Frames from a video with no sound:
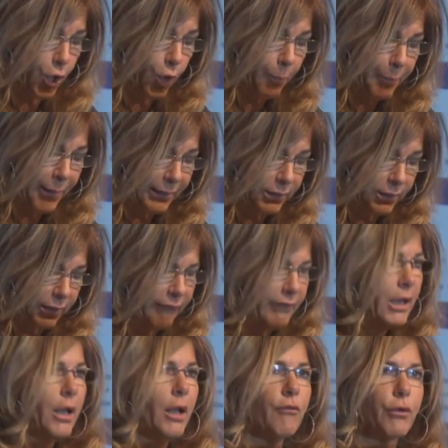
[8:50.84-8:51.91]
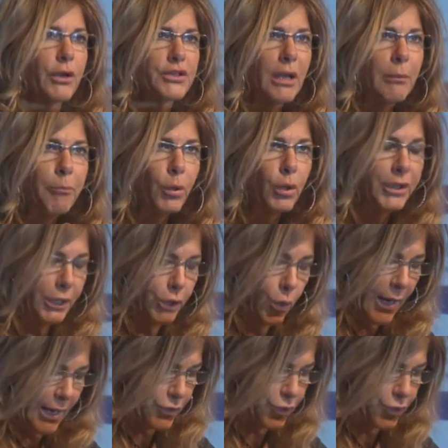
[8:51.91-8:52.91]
competitiveness. For example, the US,